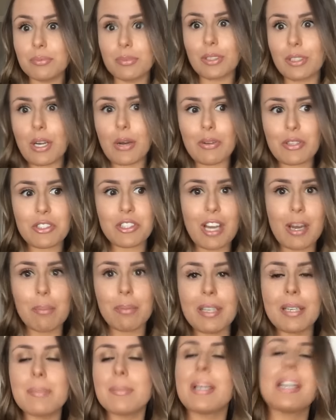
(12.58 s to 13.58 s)
we're going
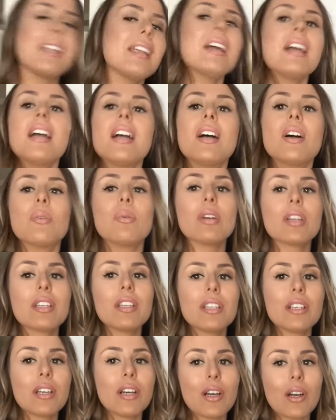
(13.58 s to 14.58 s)
shopping, but we're
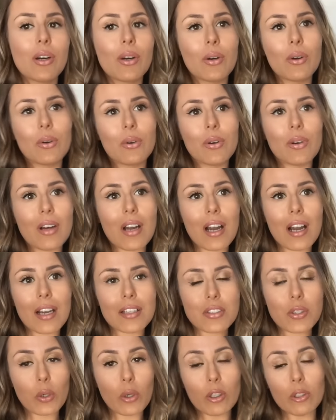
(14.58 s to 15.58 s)
gonna go
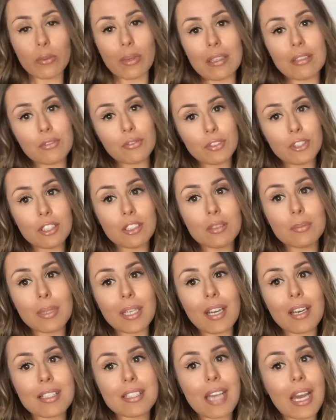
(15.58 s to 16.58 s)
uh, to Holt Renfrew
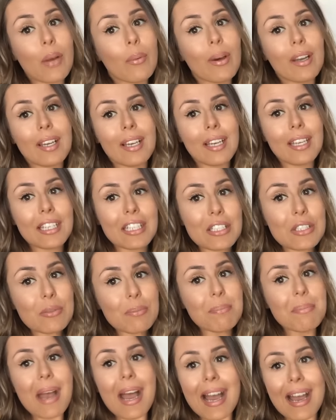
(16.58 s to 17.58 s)
because I wanna get a
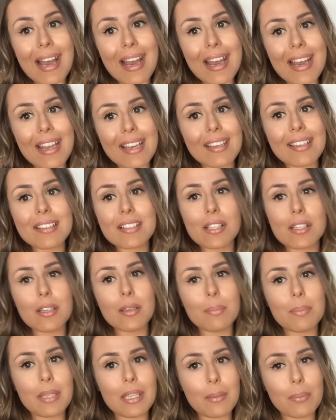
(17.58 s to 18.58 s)
new bag and it's
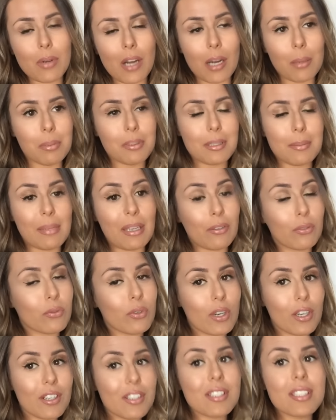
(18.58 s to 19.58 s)
gonna be probably my
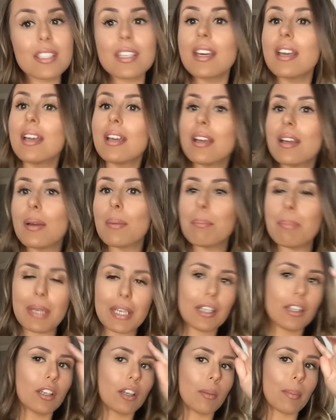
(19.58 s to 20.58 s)
first
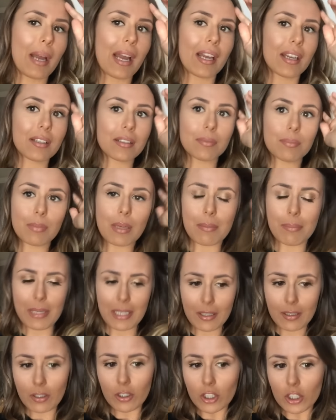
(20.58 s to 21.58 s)
big girl bag. My
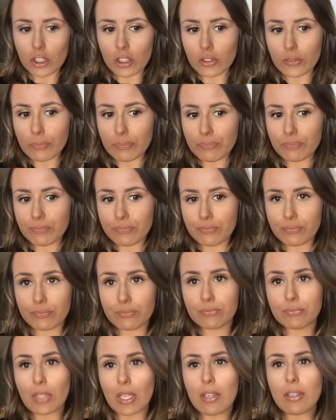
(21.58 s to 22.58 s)
big girl
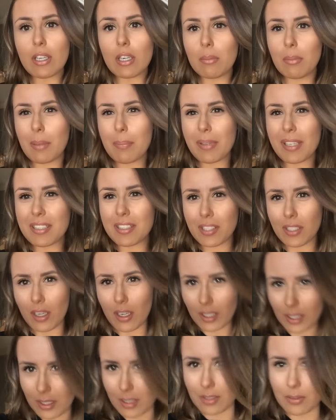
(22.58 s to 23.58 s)
I don't know. My
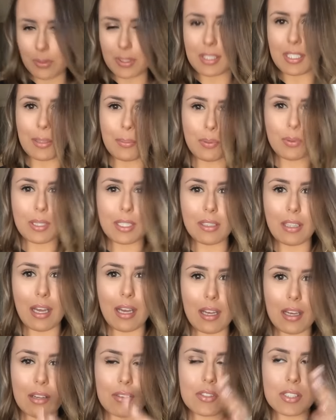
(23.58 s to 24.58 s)
Balenciaga was like
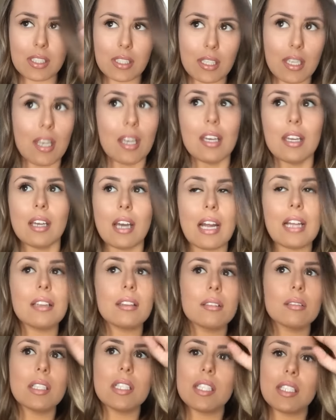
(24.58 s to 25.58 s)
pre-loved and
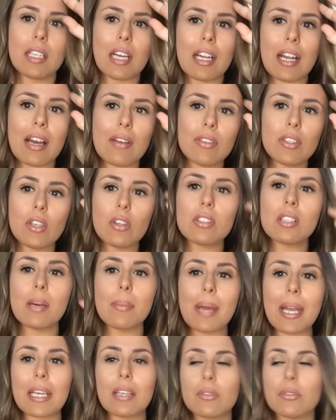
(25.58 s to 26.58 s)
I I haven't used
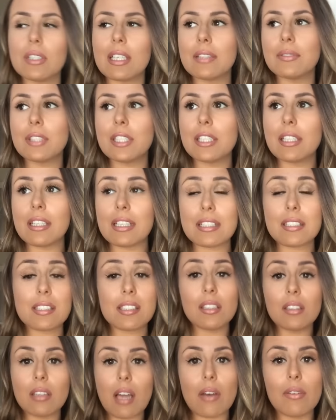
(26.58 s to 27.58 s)
that bag in forever. I
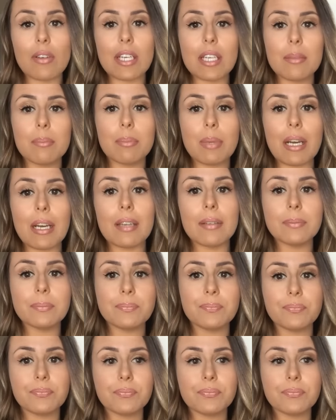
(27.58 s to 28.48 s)
still love it, but